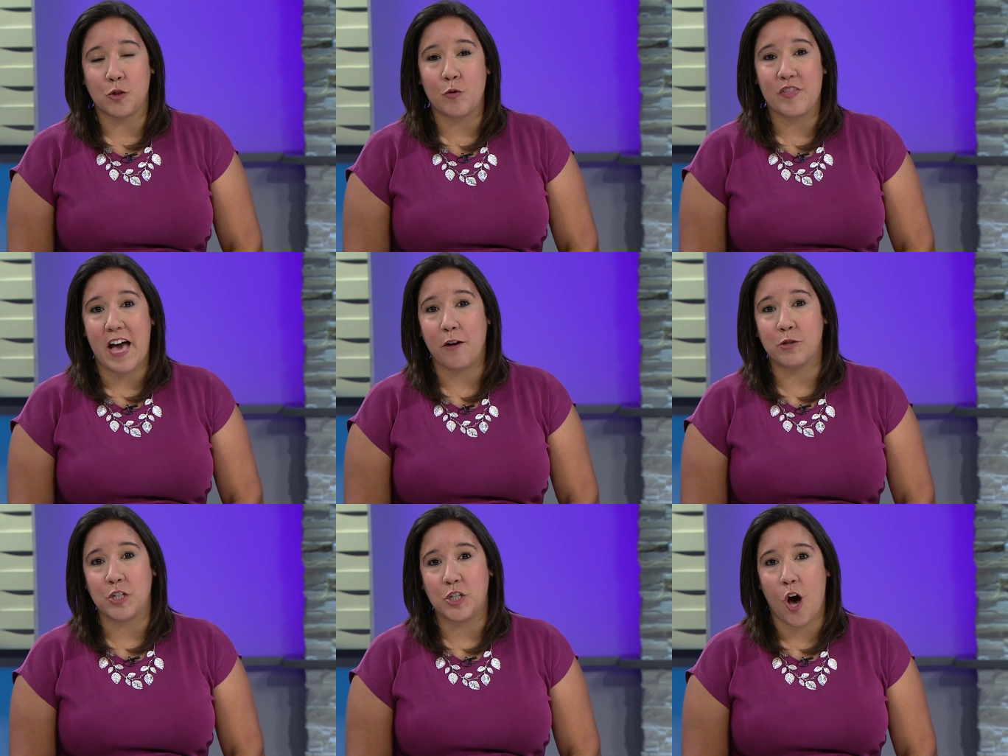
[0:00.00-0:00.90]

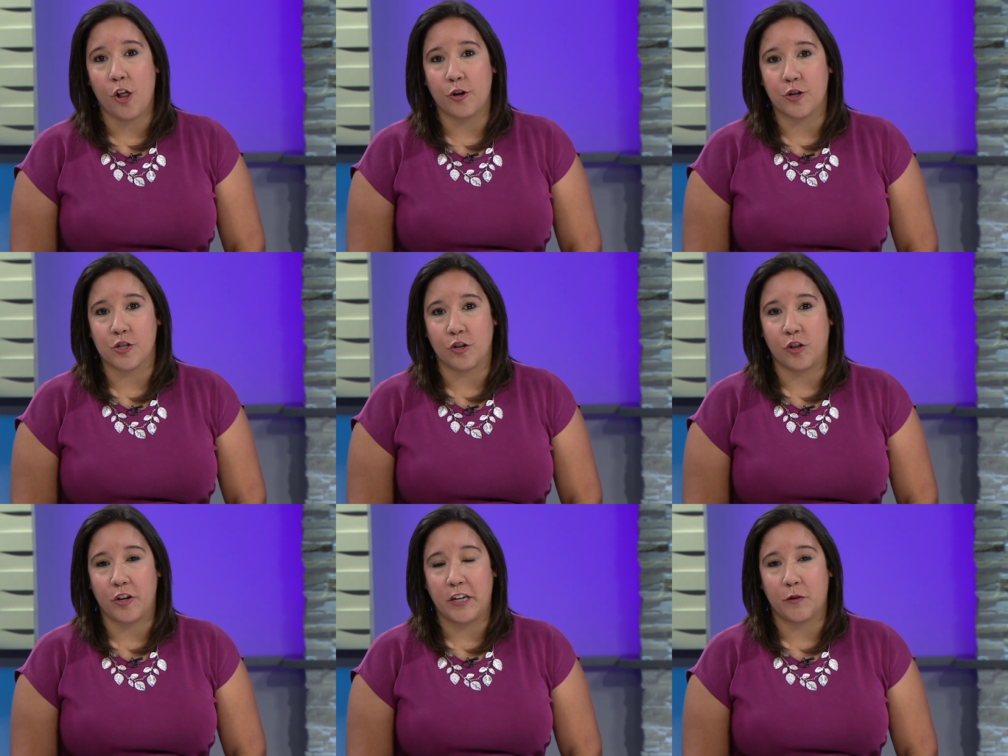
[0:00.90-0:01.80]
$2,000. They're
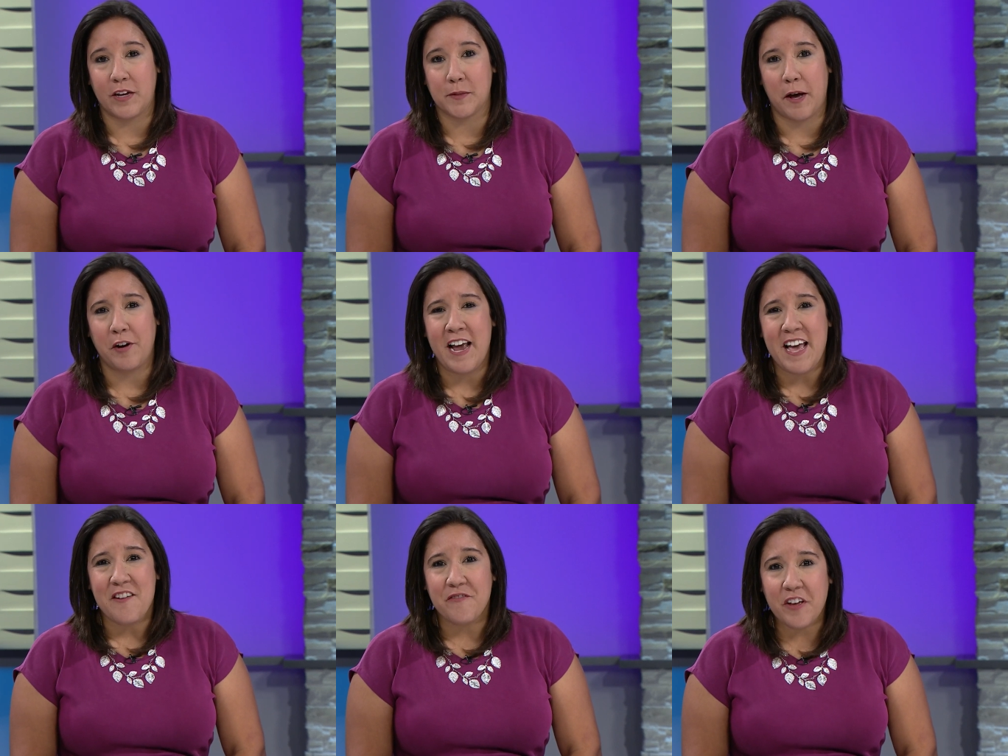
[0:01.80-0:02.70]
looking to raise about
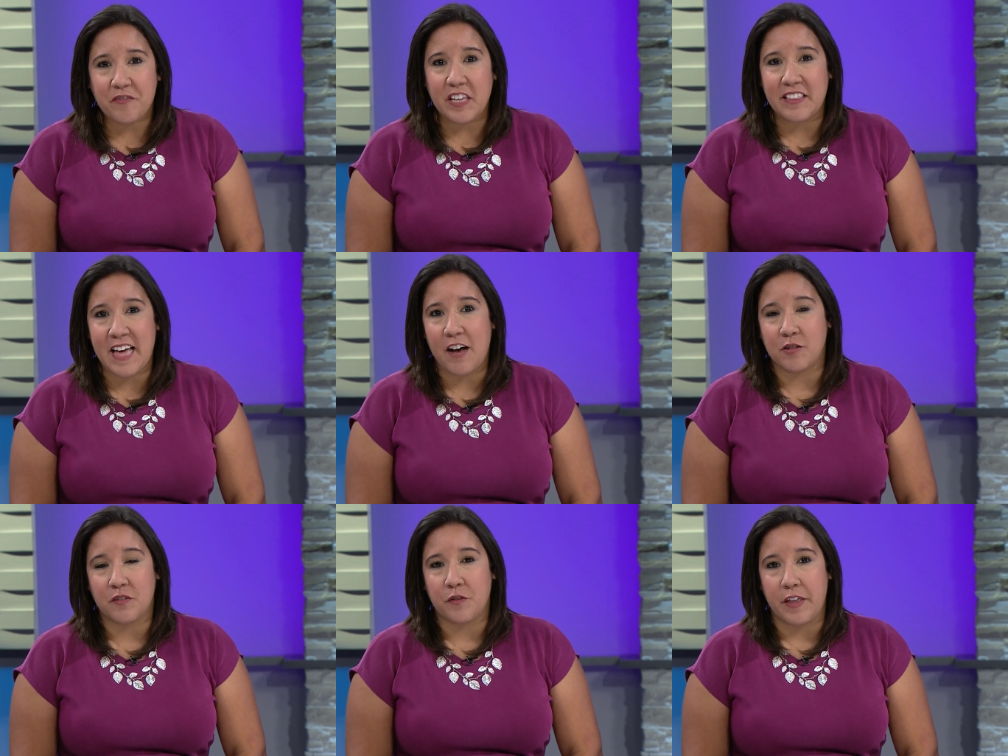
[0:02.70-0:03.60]

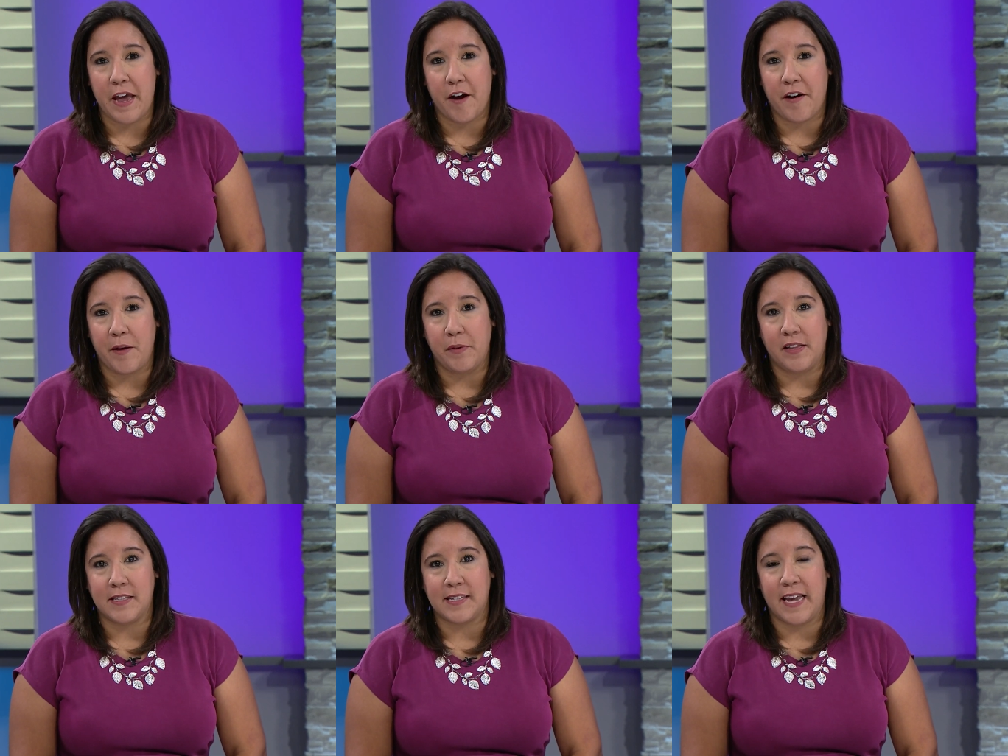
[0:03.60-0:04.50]
50,000 for the air
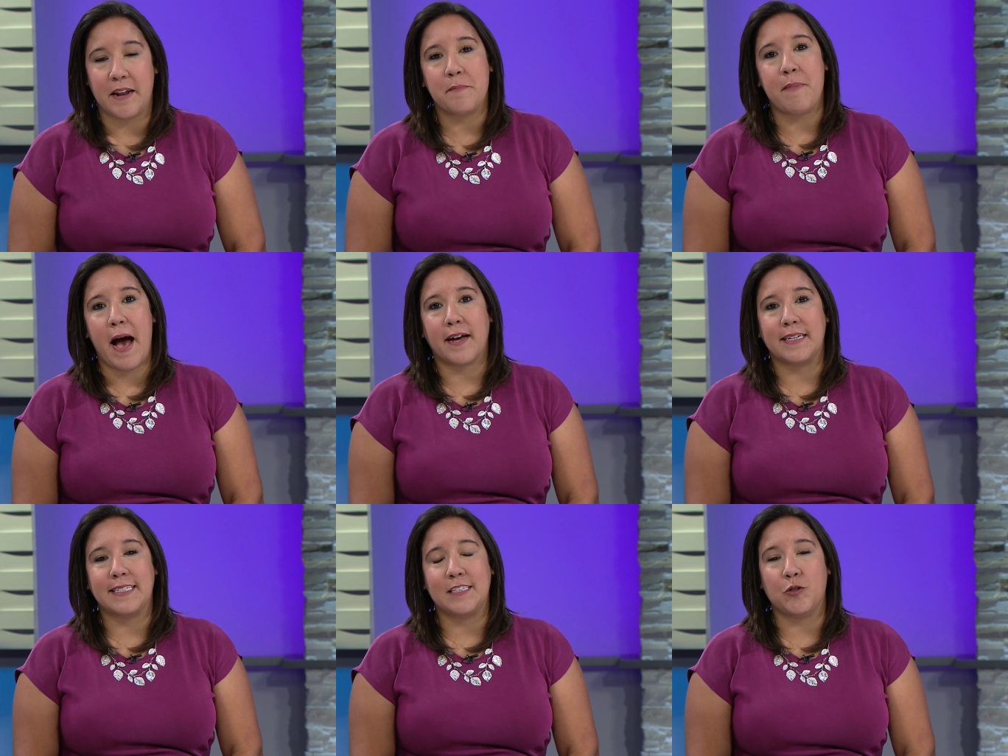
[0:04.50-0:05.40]
ambulance to get him
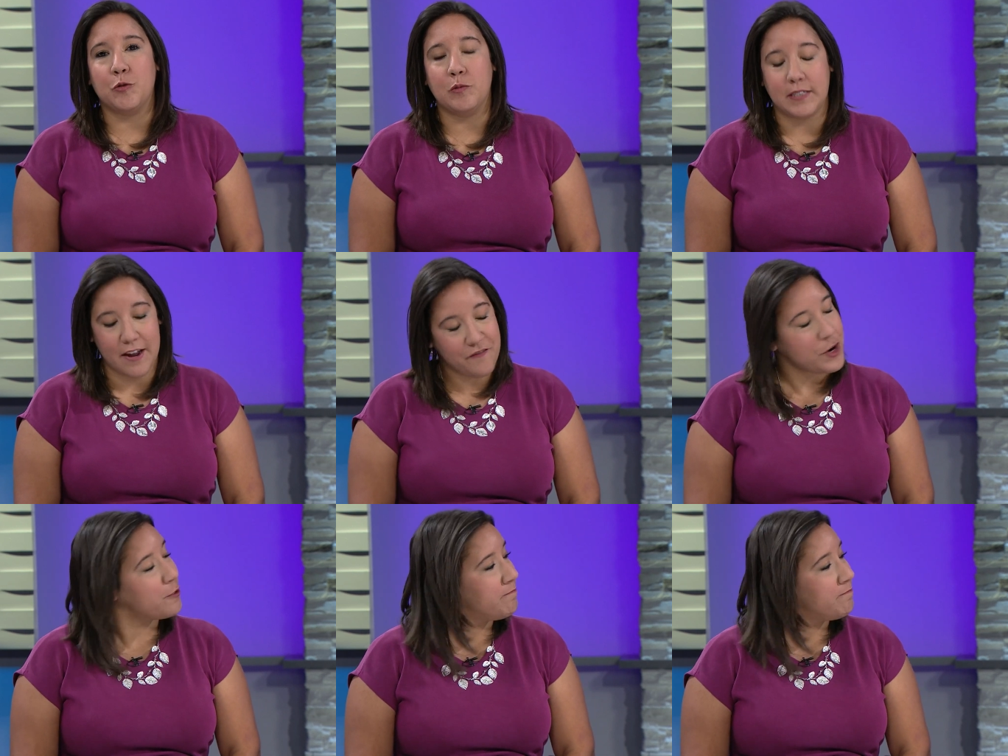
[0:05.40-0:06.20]
back to Denver.